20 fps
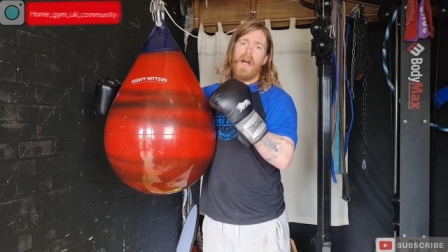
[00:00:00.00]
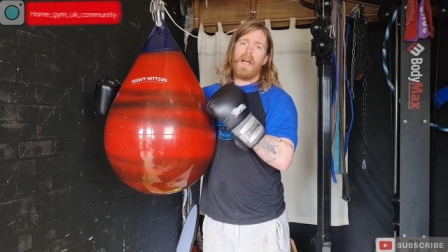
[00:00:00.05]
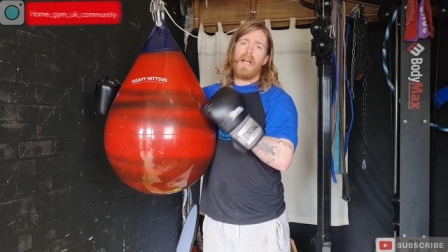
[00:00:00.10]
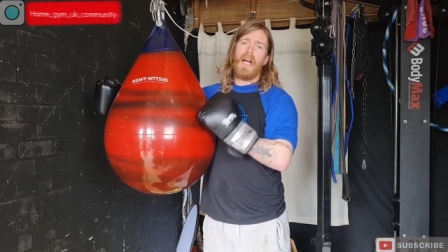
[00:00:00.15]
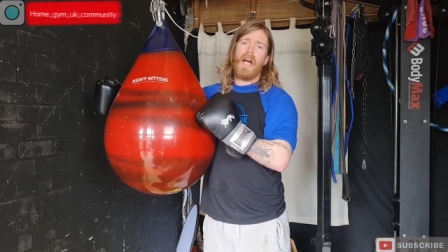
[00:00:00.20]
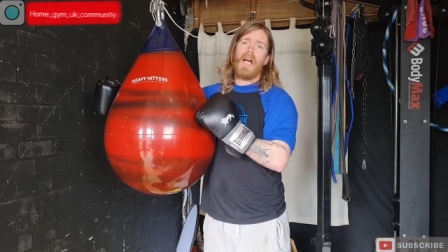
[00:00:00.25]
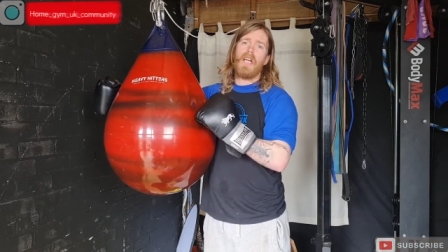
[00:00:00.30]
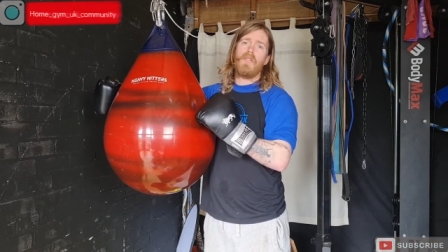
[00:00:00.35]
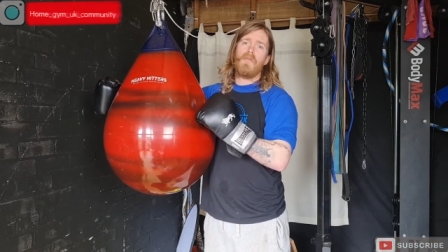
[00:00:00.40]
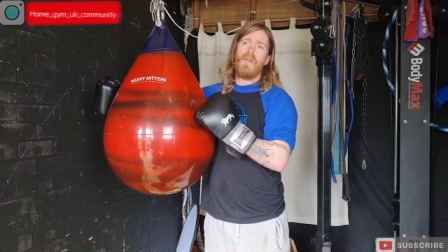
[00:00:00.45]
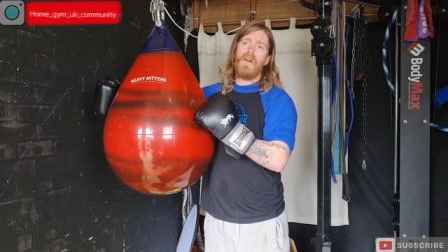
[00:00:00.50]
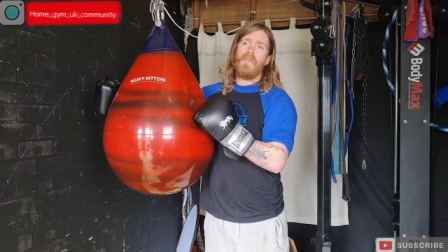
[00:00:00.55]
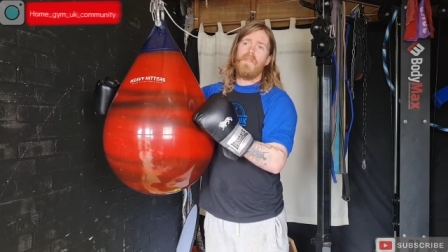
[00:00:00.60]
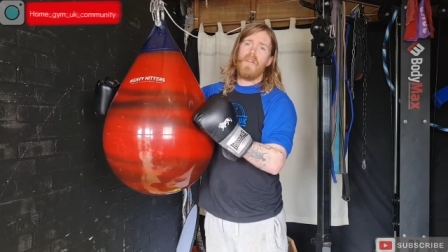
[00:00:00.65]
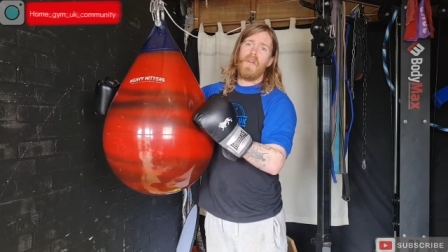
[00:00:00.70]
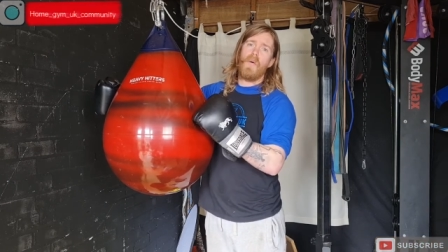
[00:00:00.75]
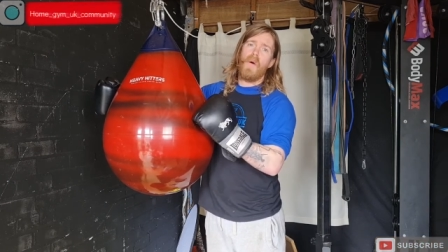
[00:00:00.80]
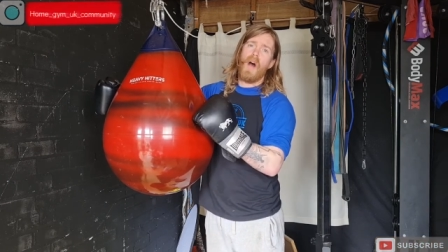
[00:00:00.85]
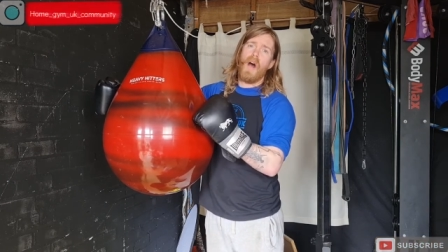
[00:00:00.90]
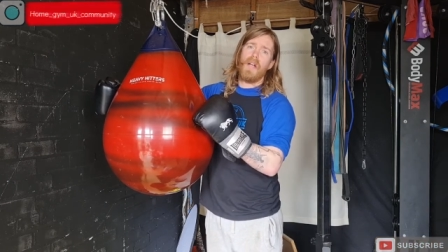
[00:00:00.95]
All right guys, wherever
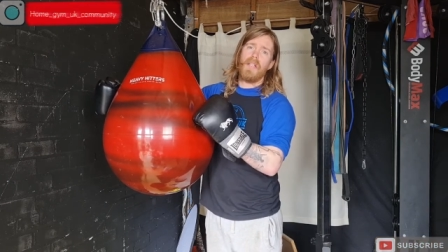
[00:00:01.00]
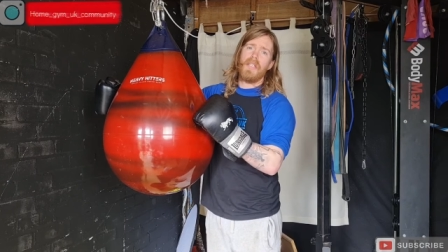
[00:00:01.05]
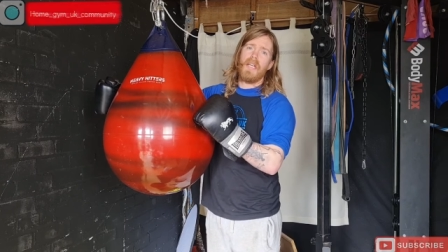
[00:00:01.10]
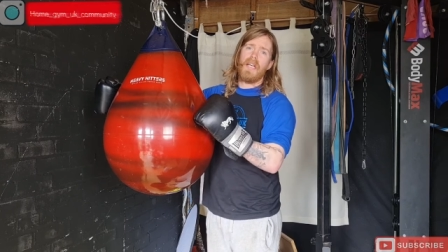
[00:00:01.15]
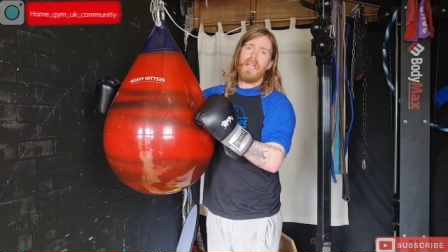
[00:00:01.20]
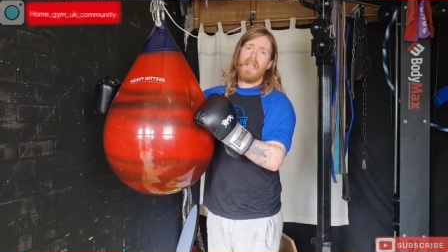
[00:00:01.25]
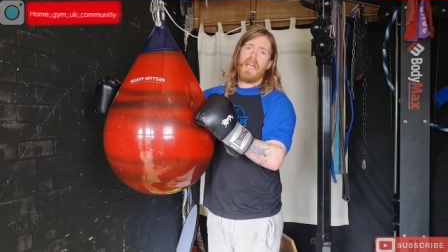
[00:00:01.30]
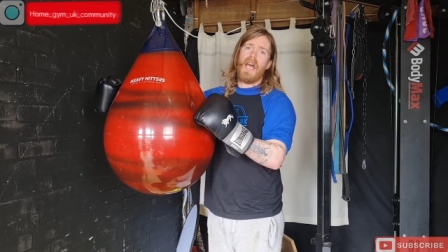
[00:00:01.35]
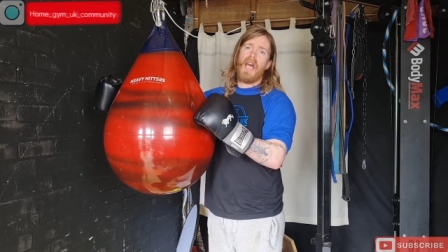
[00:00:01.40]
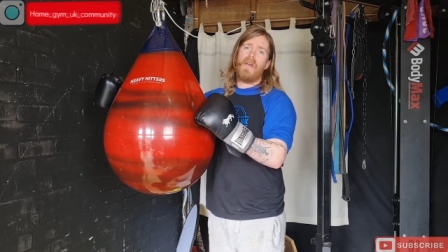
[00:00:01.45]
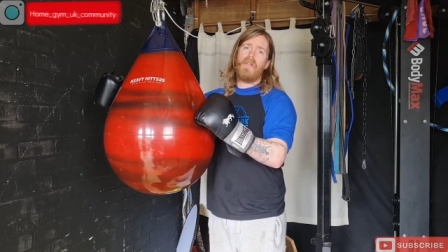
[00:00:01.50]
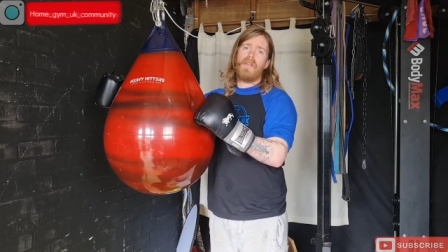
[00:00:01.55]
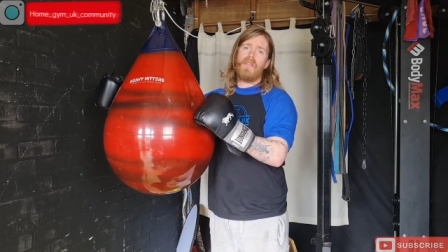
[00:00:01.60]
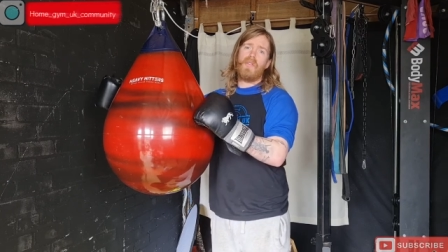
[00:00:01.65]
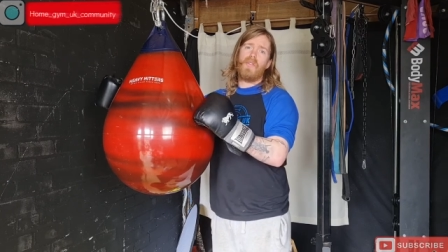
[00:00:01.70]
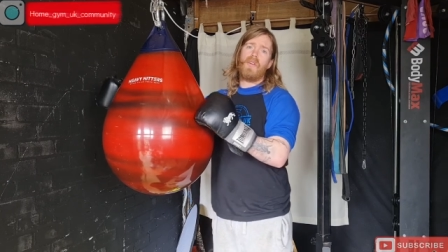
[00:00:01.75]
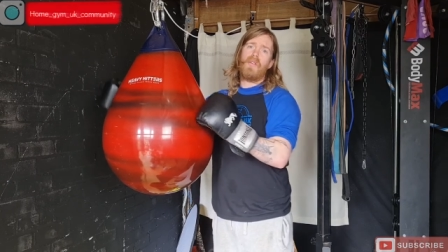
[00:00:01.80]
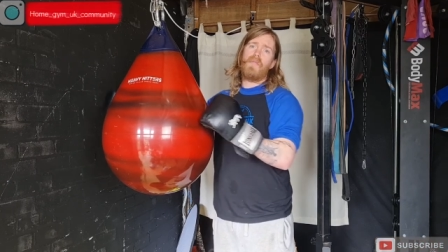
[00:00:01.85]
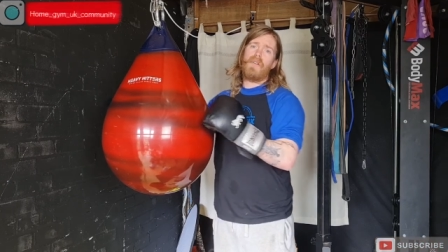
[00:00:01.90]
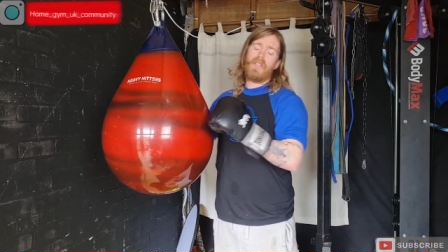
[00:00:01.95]
you are, take care and
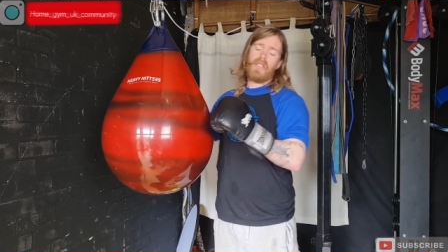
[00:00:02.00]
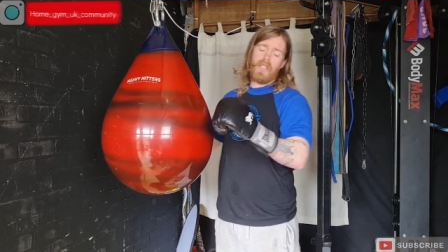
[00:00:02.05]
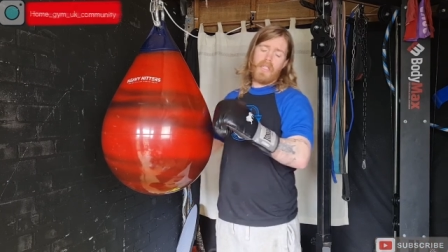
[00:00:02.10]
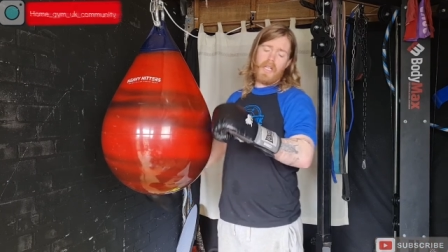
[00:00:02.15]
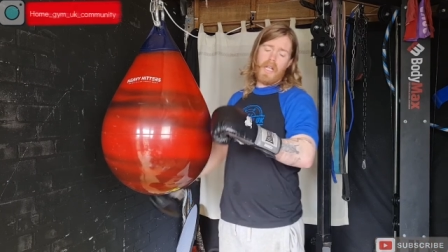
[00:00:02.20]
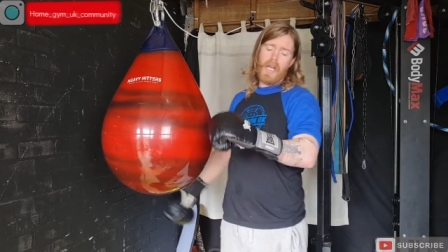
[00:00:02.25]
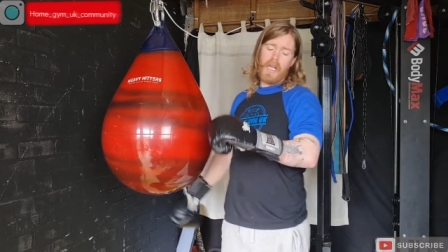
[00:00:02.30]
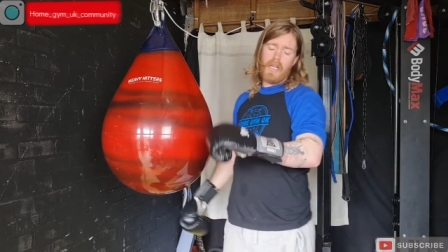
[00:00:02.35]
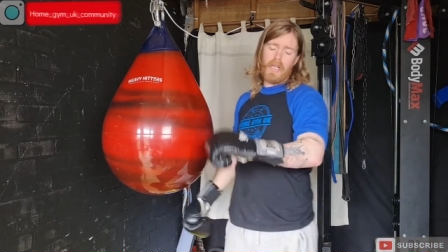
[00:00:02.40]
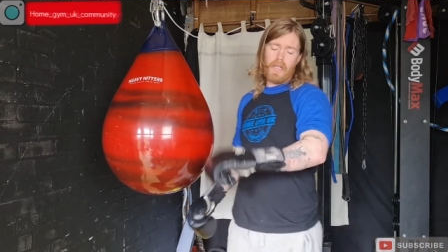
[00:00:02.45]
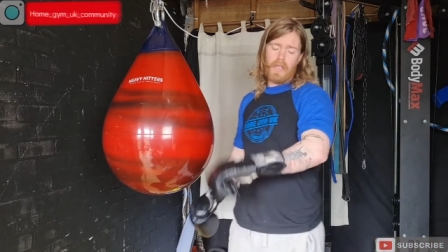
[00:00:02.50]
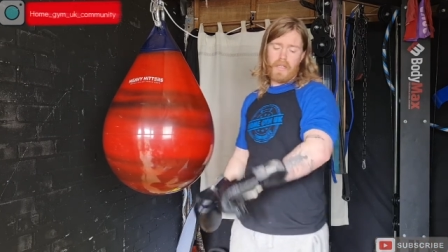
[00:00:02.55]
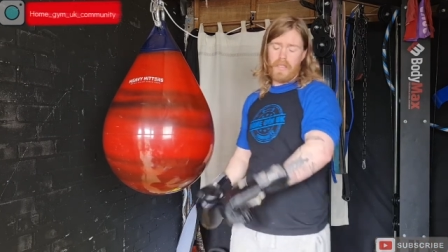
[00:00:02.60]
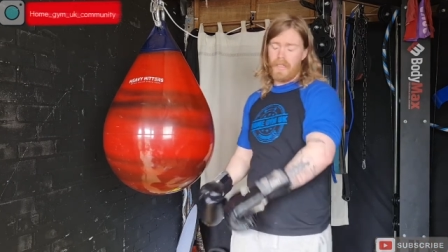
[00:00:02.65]
enjoy the rest of your